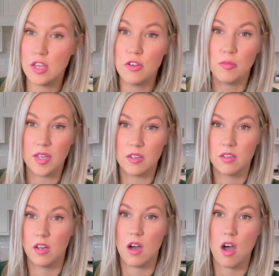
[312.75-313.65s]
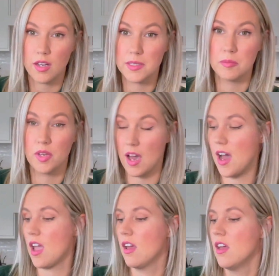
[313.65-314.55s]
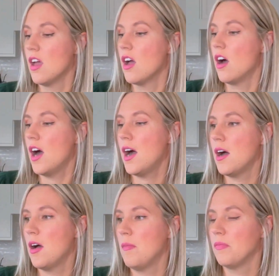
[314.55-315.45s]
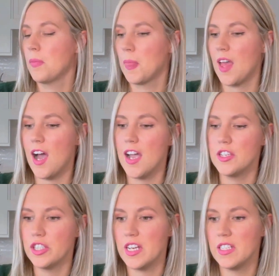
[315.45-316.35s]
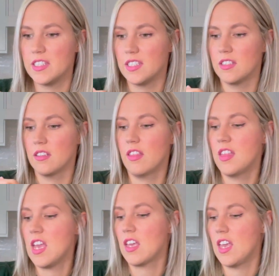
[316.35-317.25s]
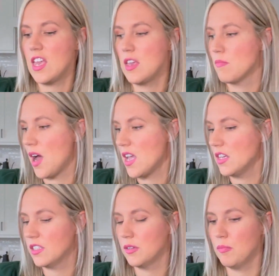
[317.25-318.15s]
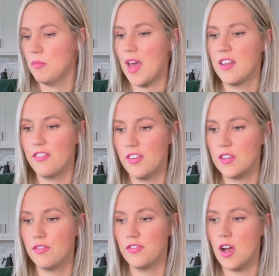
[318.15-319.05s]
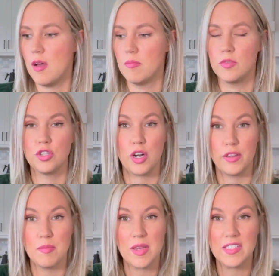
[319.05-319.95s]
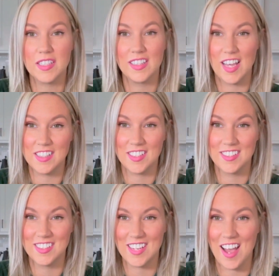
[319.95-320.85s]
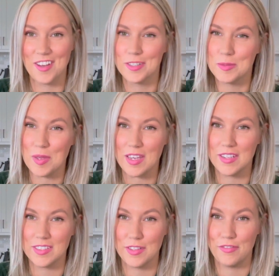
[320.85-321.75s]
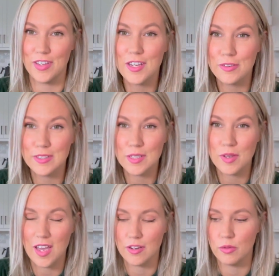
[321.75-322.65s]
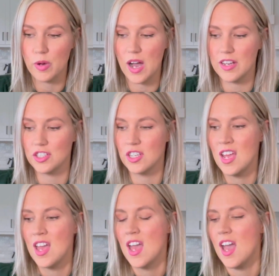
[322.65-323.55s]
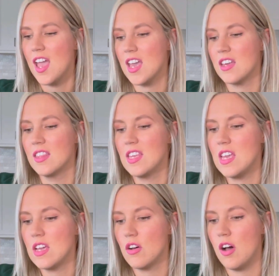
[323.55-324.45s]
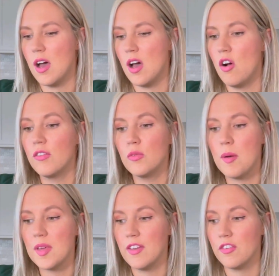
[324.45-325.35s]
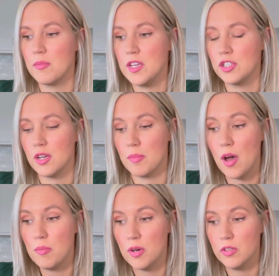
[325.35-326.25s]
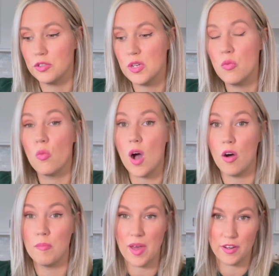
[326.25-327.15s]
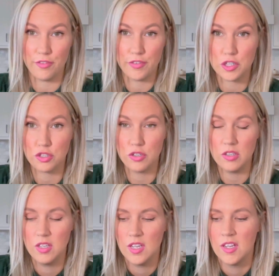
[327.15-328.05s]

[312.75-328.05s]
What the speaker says: human, awesome guy. I just think he might benefit from Charlotte Mason lesson styles because the videos that we had to watch and the overwhelming information about poetry, while beneficial,